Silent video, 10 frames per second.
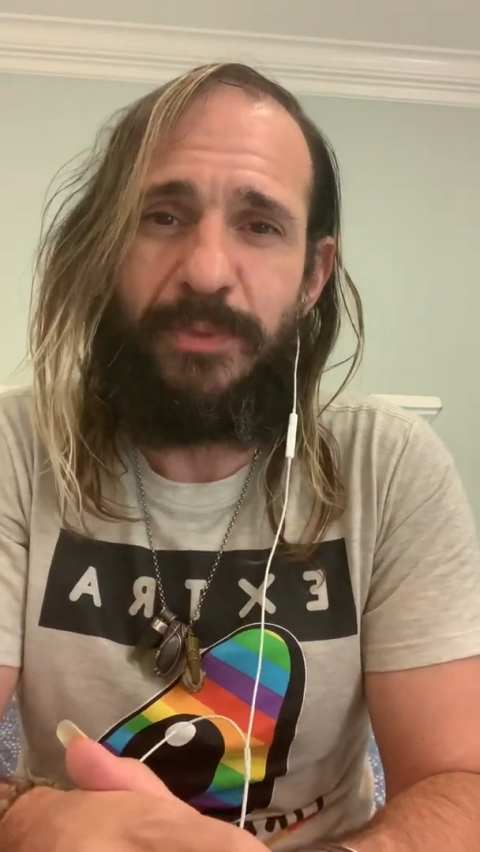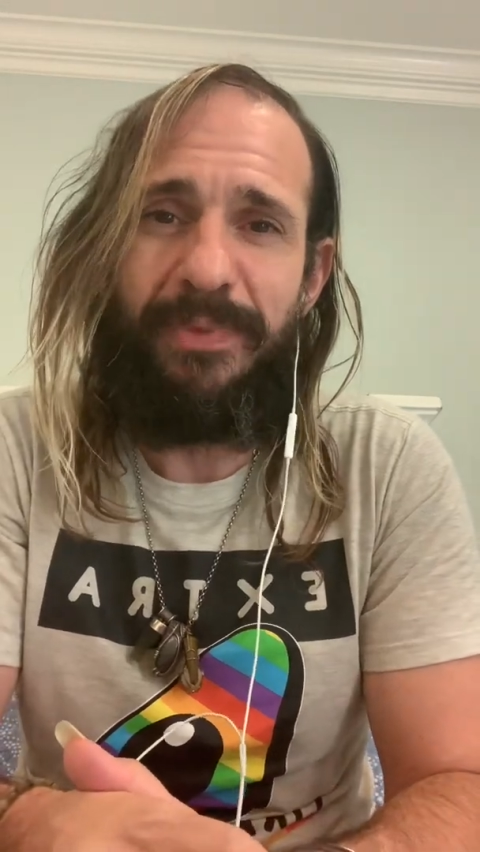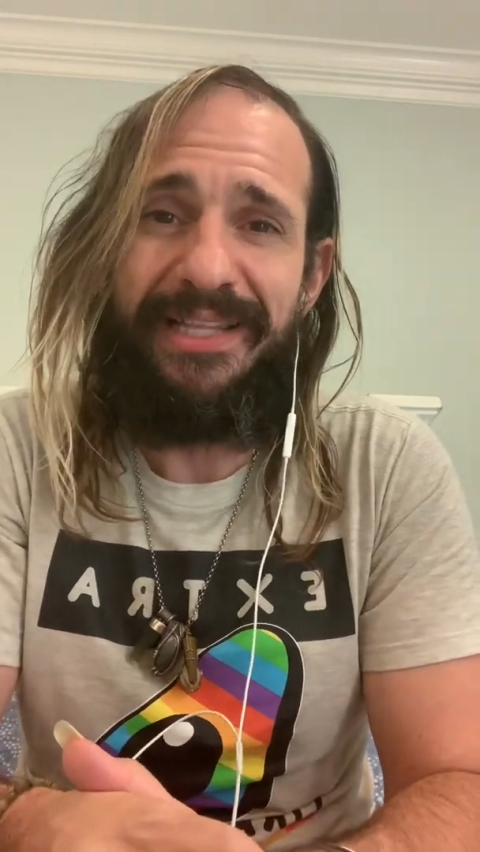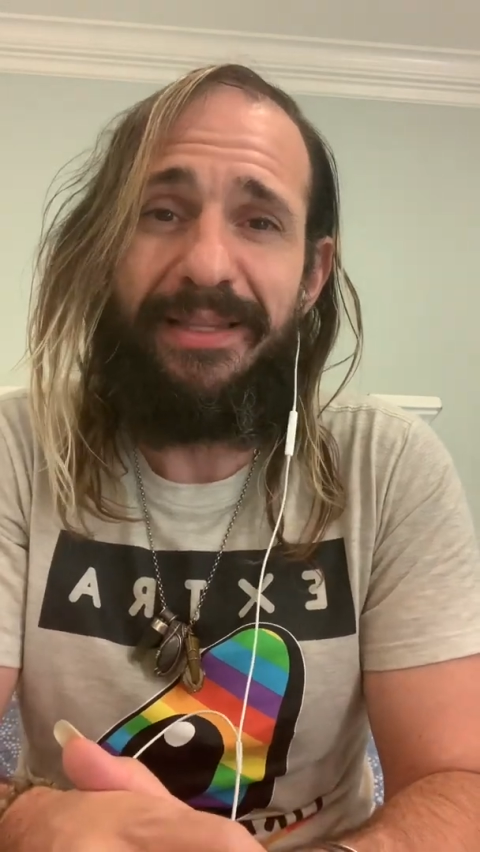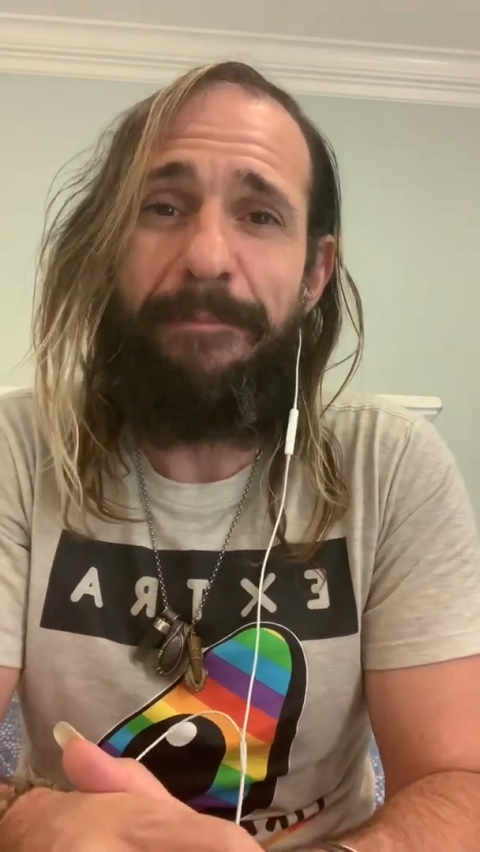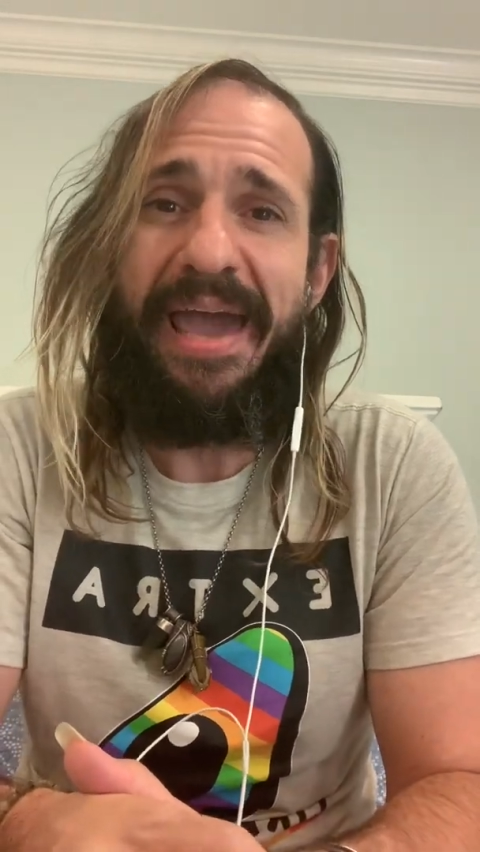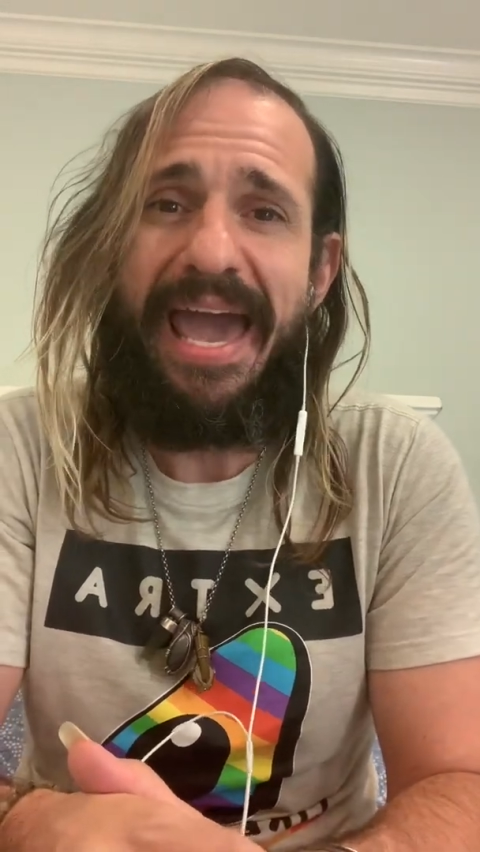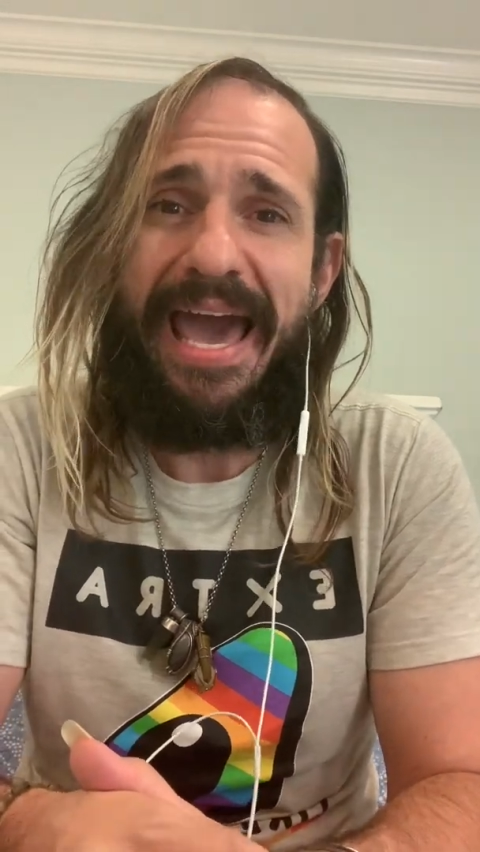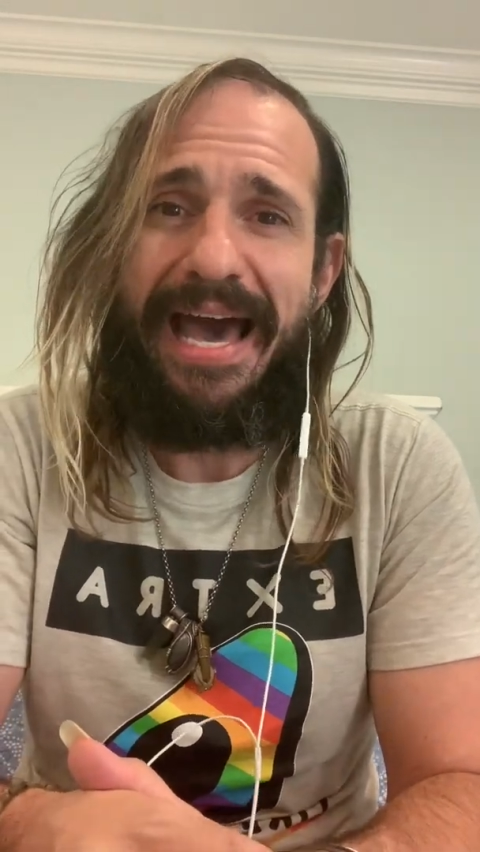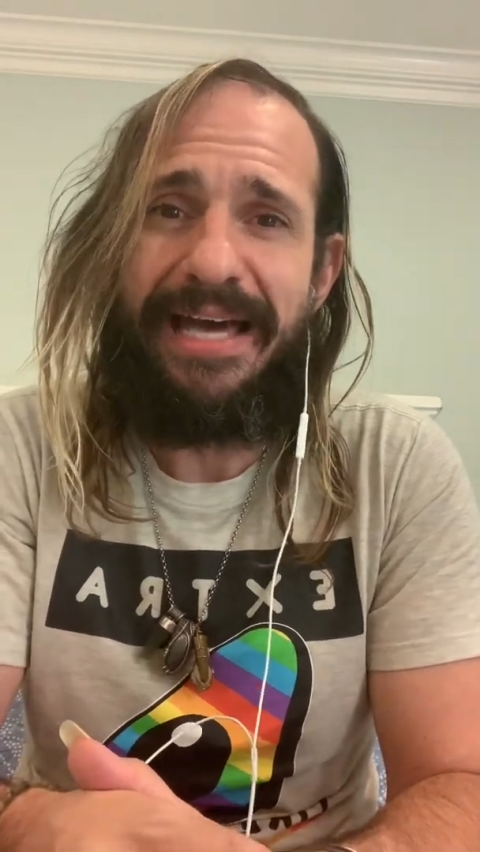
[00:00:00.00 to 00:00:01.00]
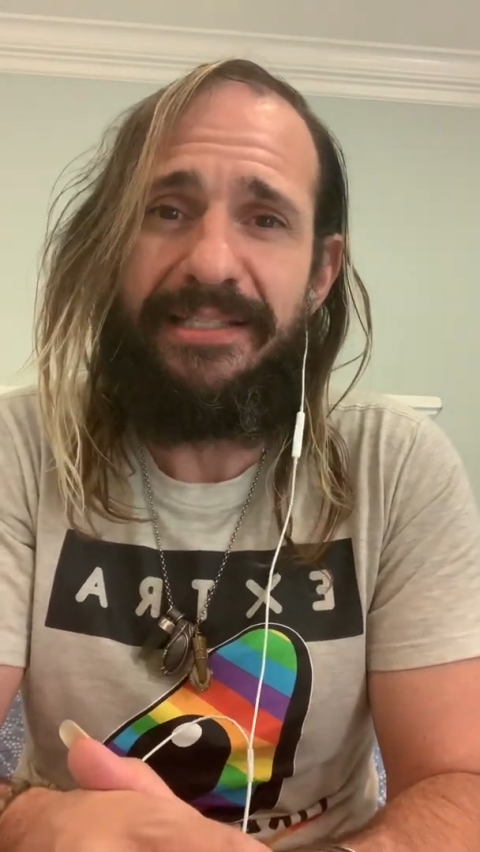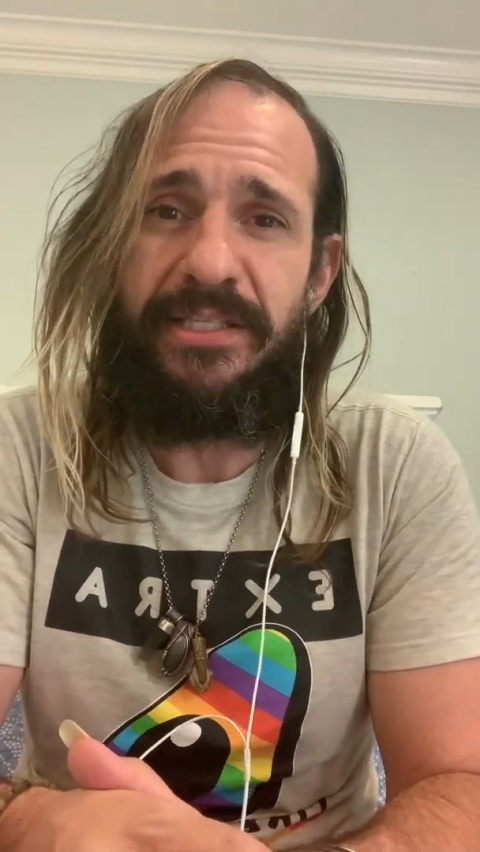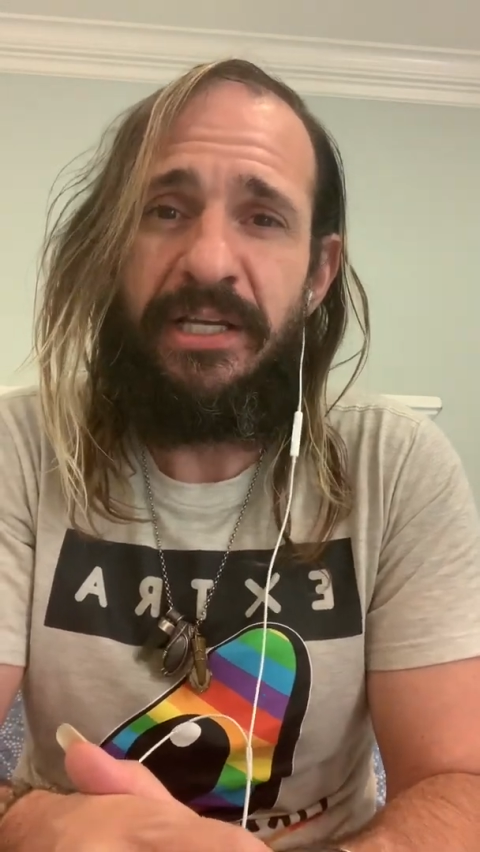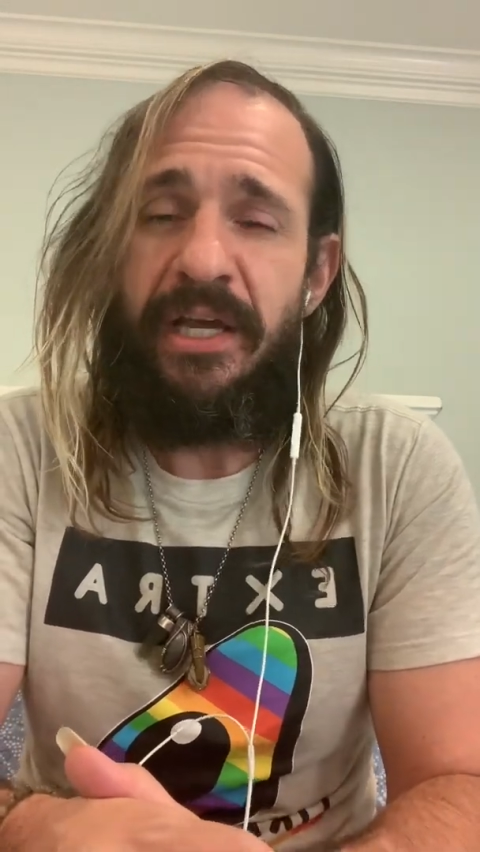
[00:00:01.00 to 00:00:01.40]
but the paths.